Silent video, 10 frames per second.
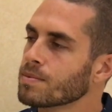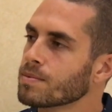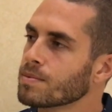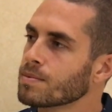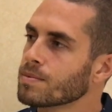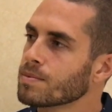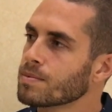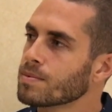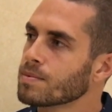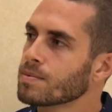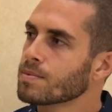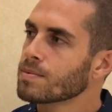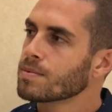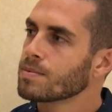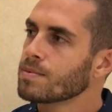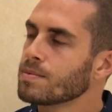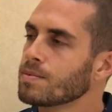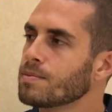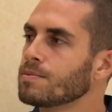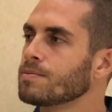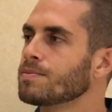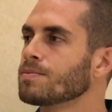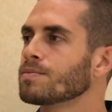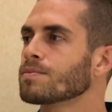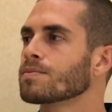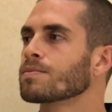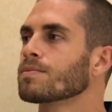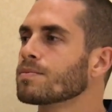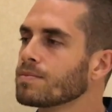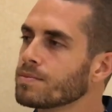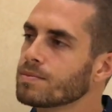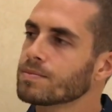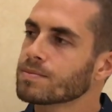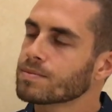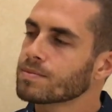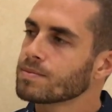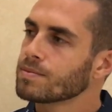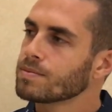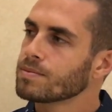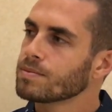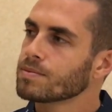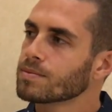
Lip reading: This person isn't speaking.